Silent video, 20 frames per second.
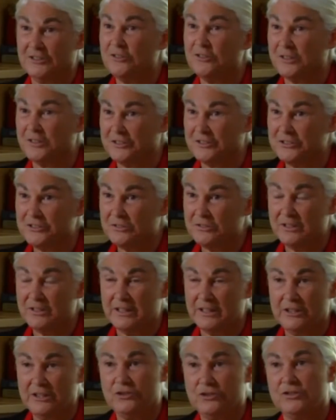the corn and
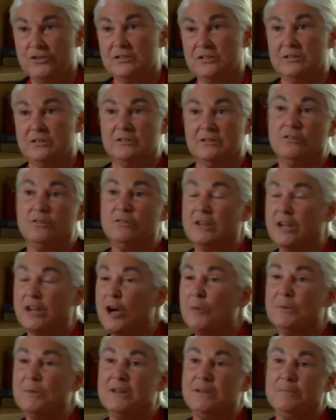soy, is just going
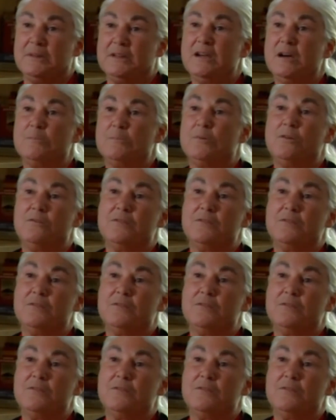up and up and up over